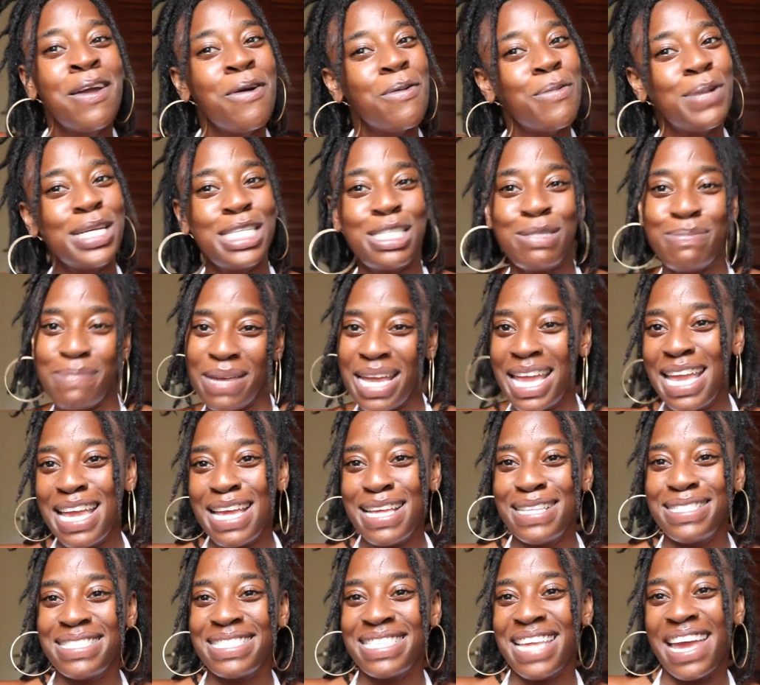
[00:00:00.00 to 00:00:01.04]
which
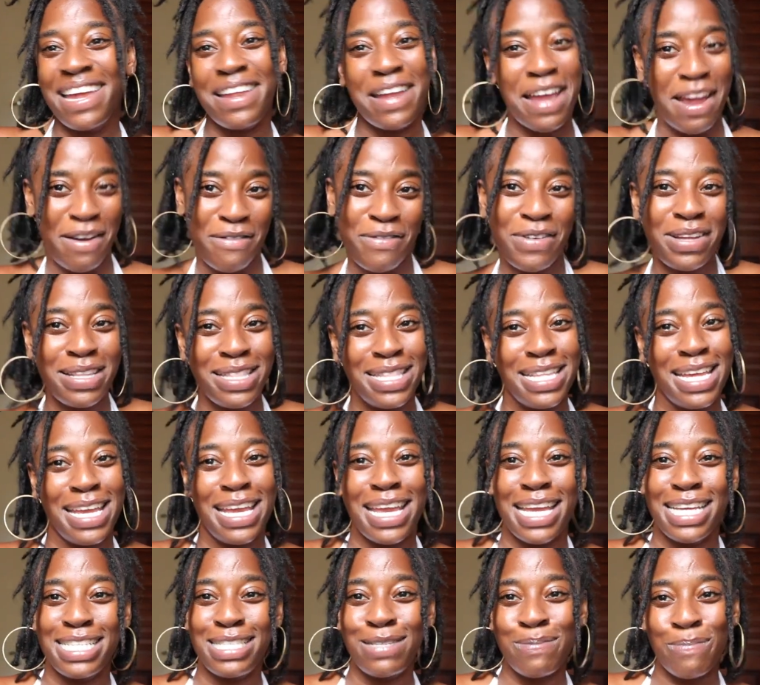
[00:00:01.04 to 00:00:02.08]
means that
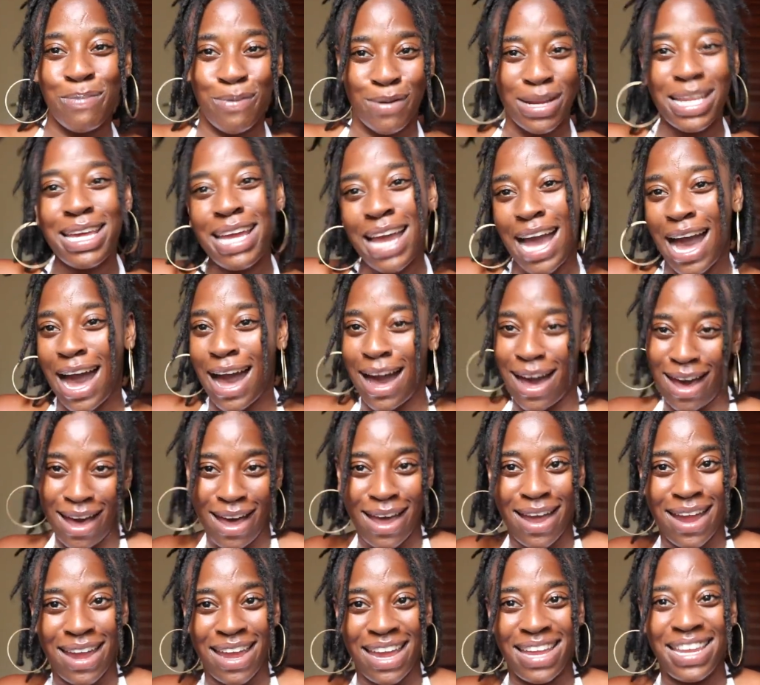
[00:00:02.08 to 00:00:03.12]
everything is pretty
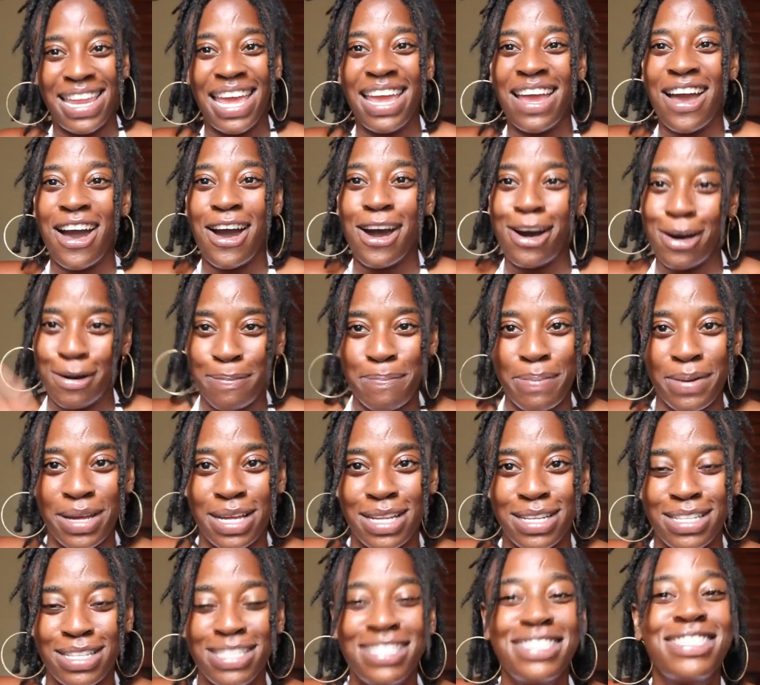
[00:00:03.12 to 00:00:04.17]
high and they up it.